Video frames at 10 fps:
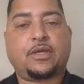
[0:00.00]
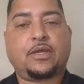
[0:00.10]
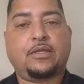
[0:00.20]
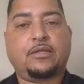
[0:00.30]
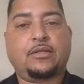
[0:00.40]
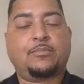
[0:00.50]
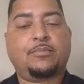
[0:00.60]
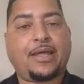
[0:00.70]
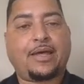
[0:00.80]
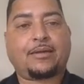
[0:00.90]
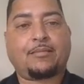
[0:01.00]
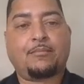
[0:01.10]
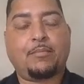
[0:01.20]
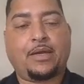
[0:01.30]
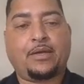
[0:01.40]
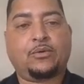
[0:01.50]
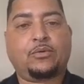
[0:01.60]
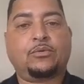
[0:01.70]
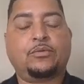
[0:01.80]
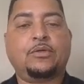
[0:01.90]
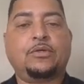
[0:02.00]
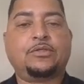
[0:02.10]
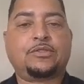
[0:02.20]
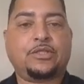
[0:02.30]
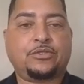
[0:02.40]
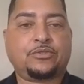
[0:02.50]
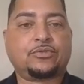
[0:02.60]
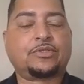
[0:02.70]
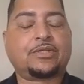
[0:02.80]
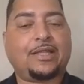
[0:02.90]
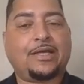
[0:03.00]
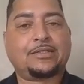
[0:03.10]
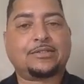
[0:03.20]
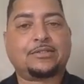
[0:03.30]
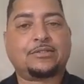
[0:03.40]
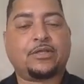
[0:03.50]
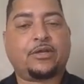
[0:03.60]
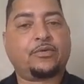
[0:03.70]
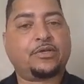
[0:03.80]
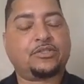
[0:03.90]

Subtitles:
in the Black male teachers' classes that are